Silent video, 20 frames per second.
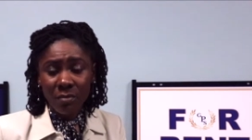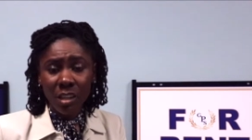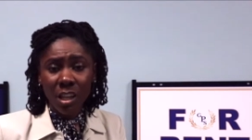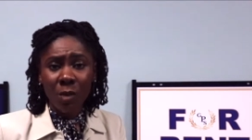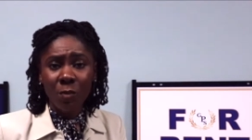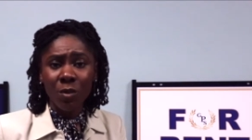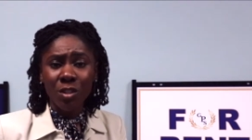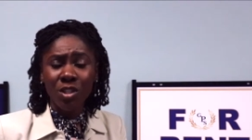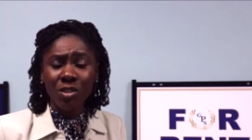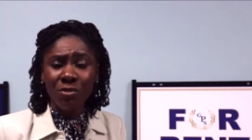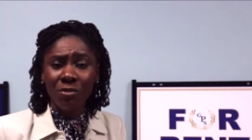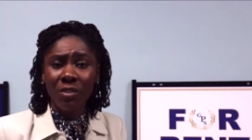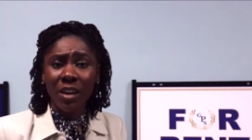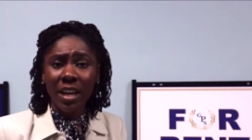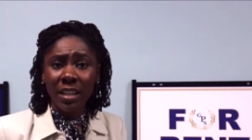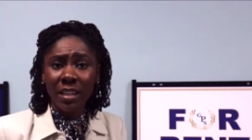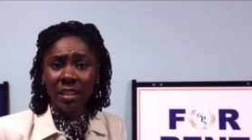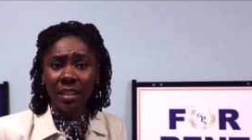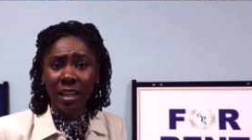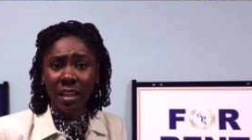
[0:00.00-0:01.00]
What you
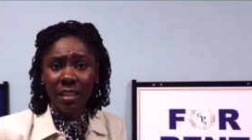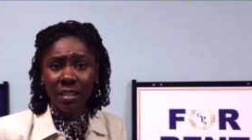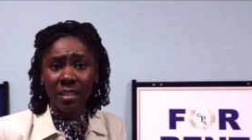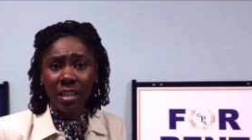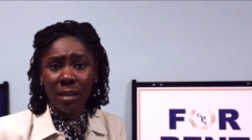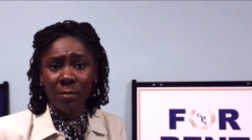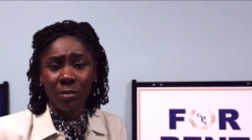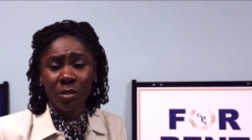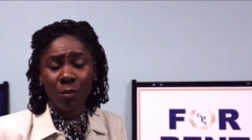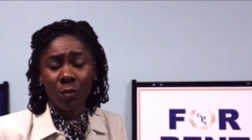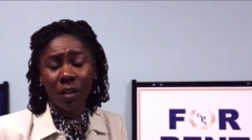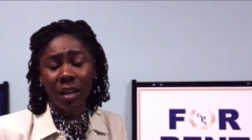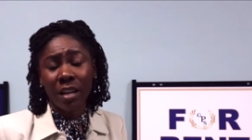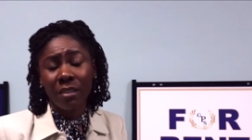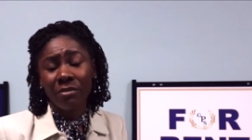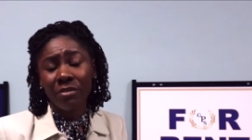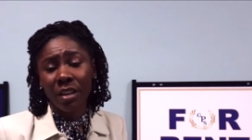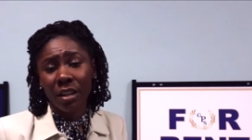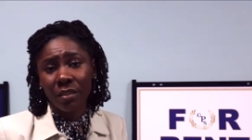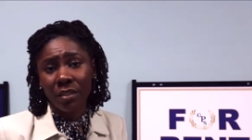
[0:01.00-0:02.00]
find a lot of times, or what I
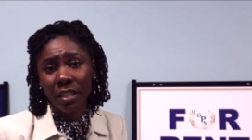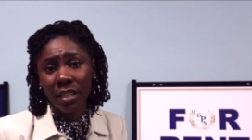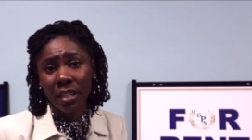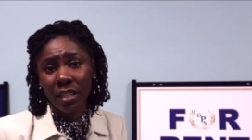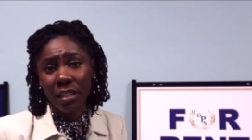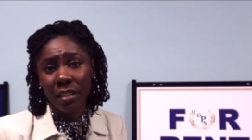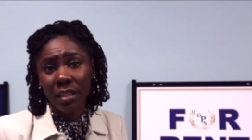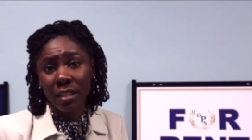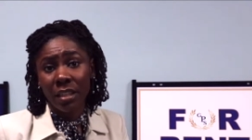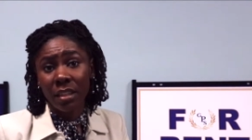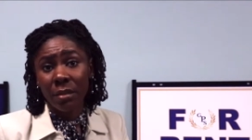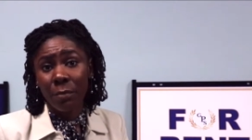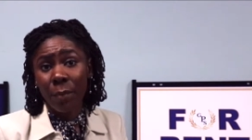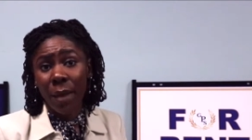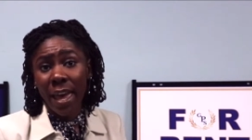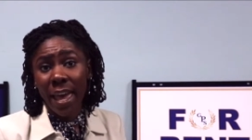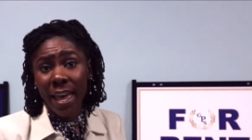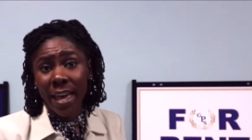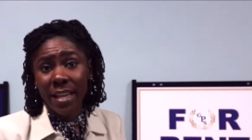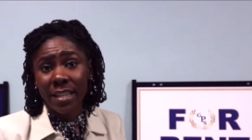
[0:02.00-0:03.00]
found in the
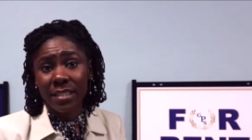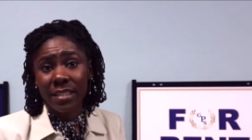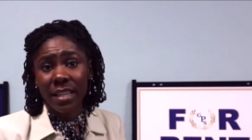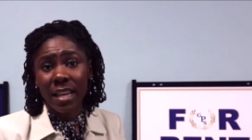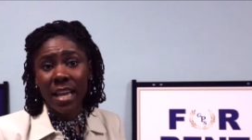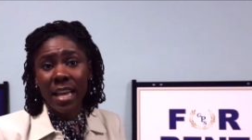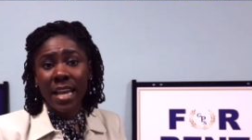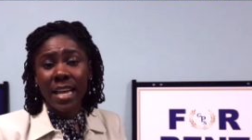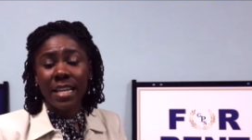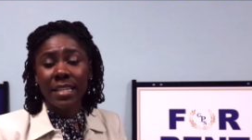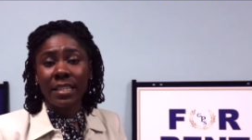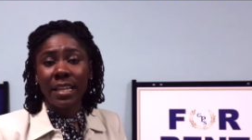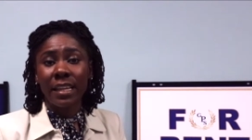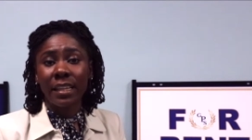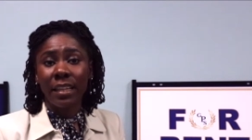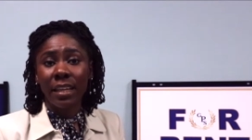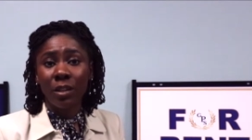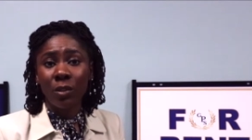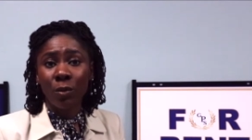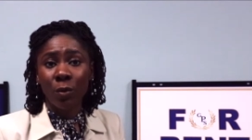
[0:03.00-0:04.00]
past, is
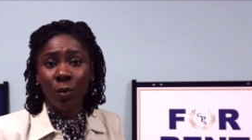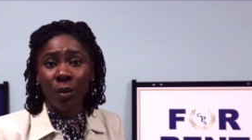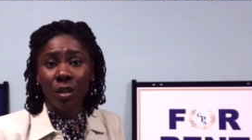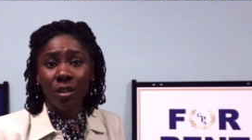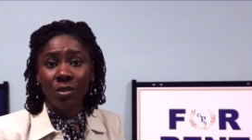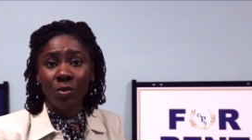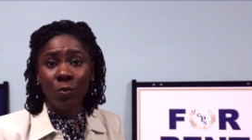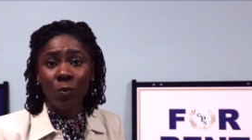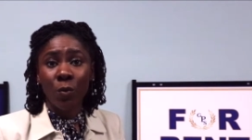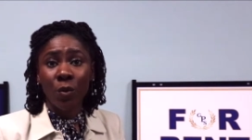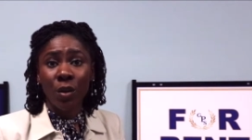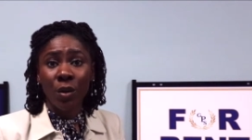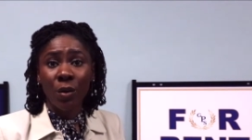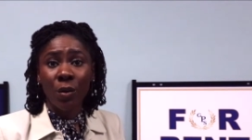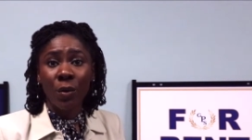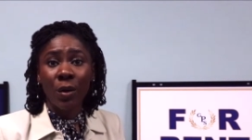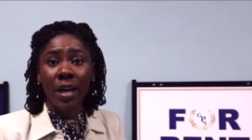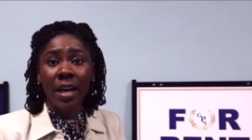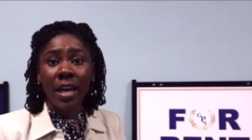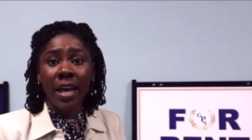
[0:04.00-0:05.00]
that landlords
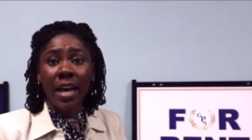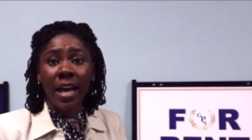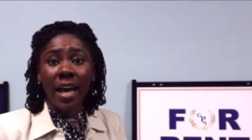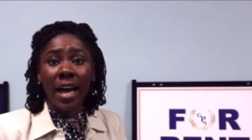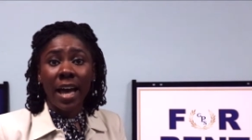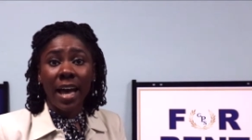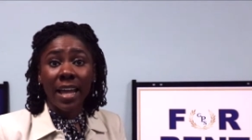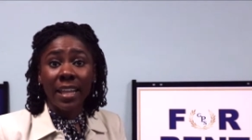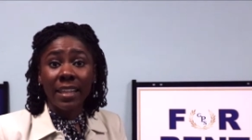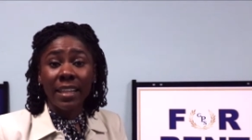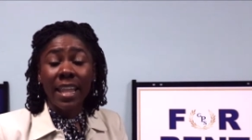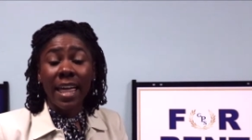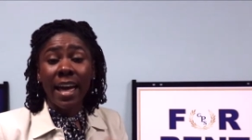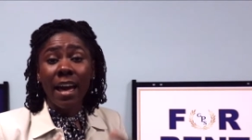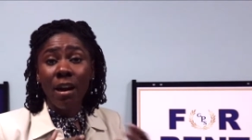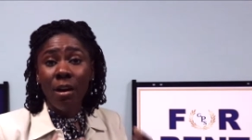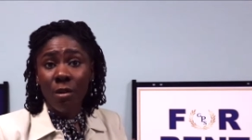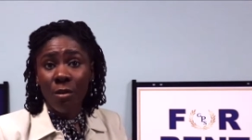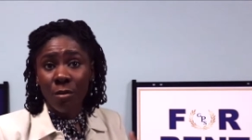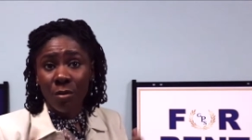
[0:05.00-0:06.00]
will
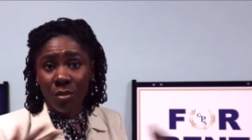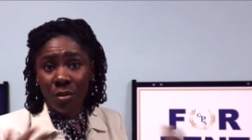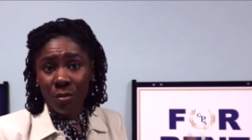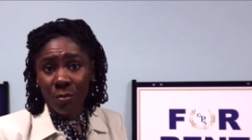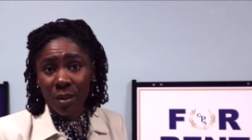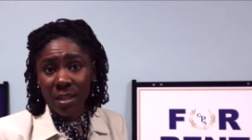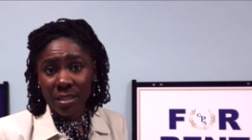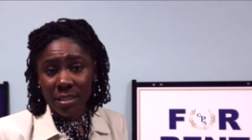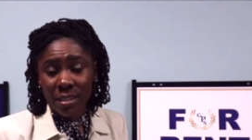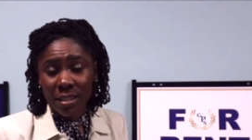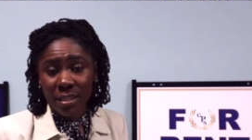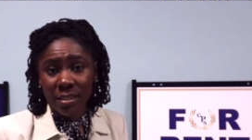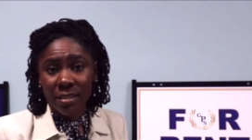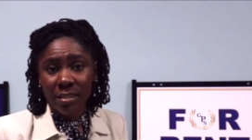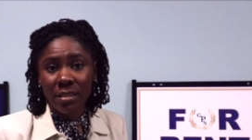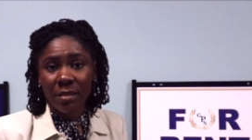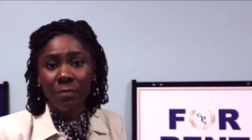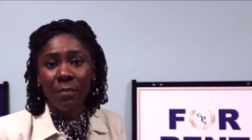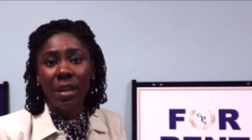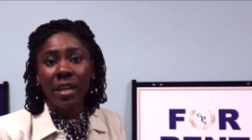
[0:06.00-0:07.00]
allow the residents
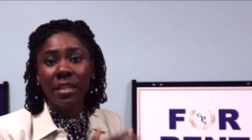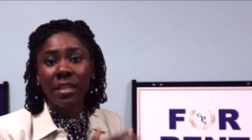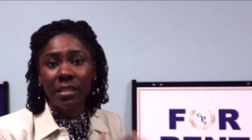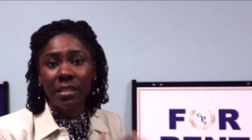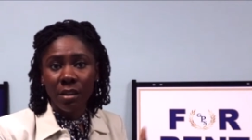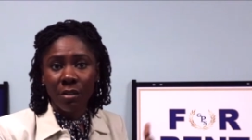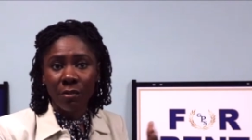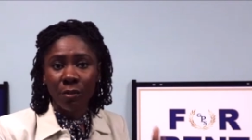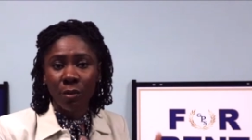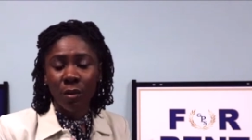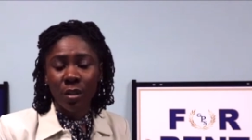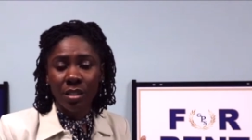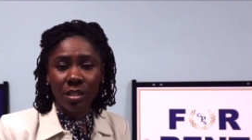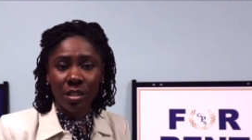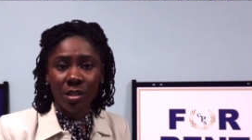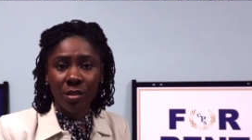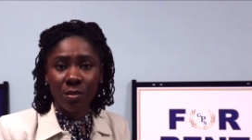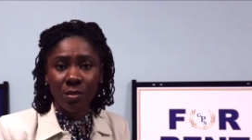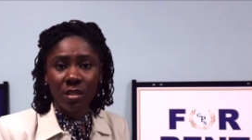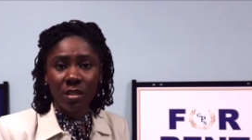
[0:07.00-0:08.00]
to make several
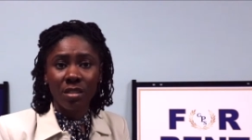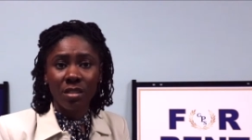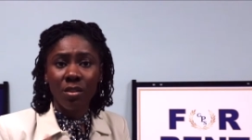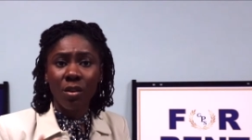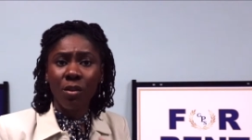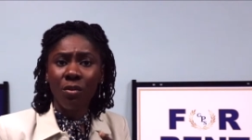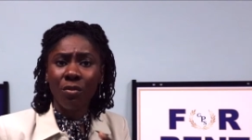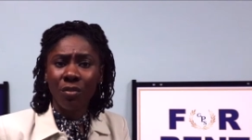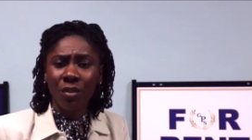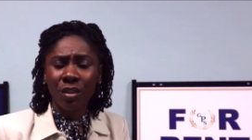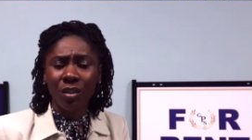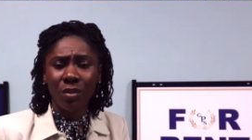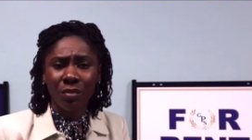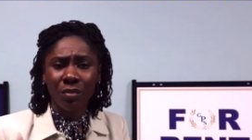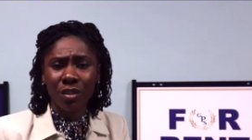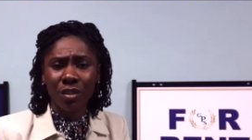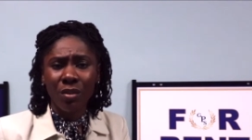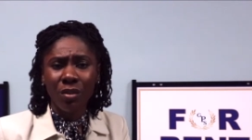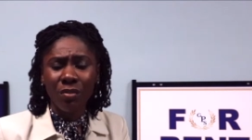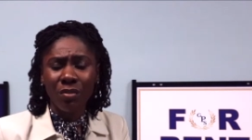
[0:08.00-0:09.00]
excuses over and over
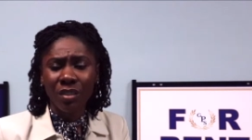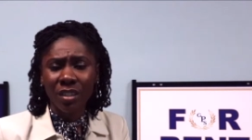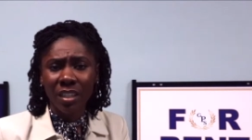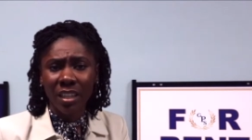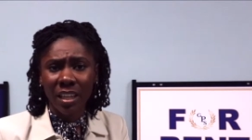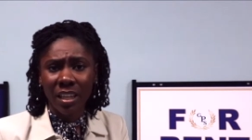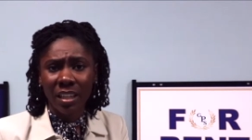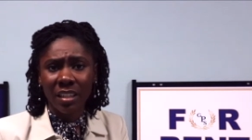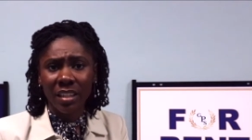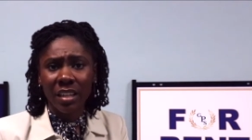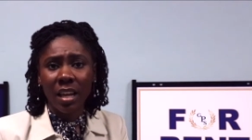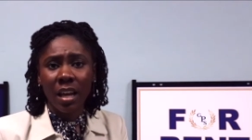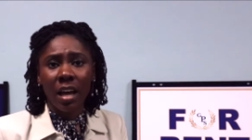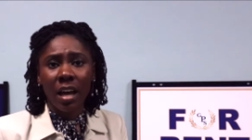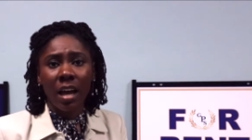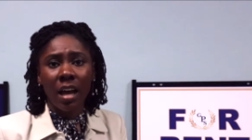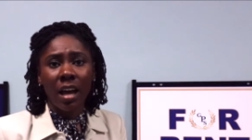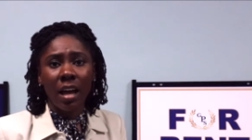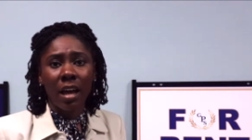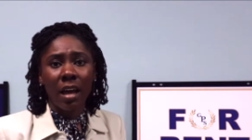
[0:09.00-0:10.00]
and over again
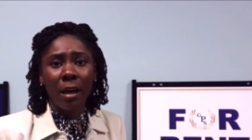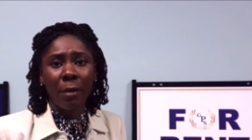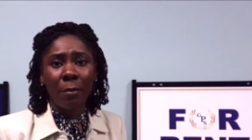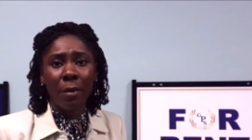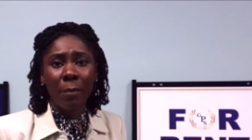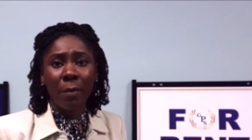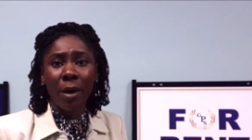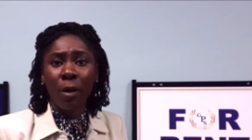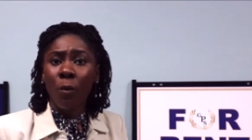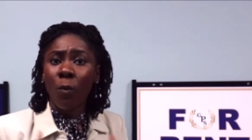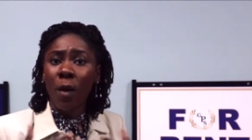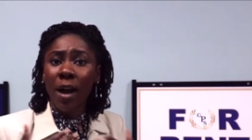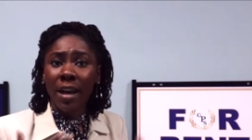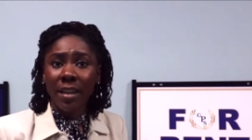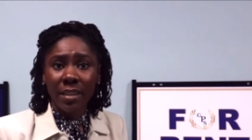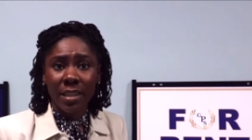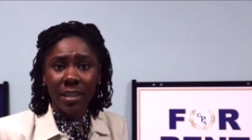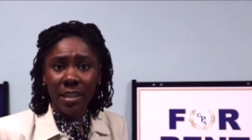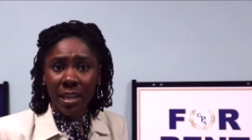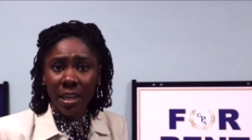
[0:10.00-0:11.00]
about why
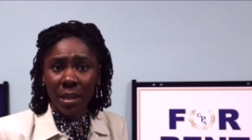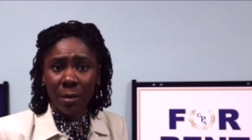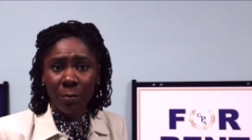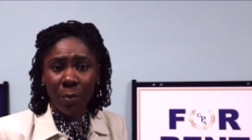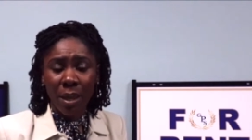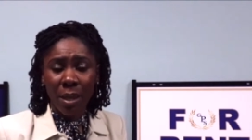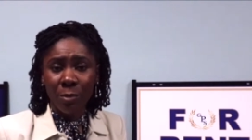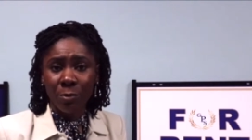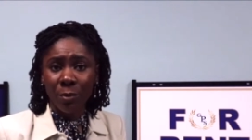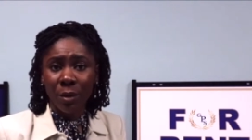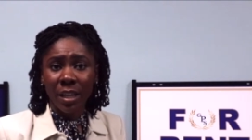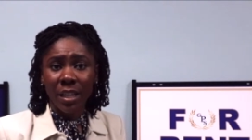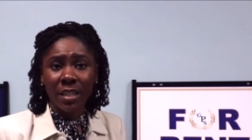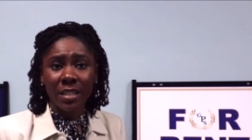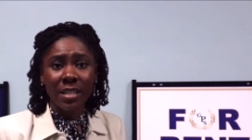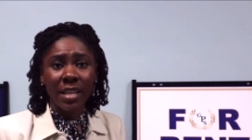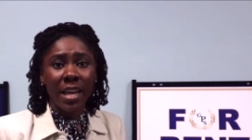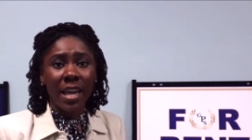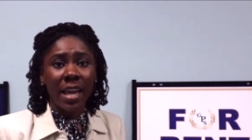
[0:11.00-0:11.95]
they can't pay rent.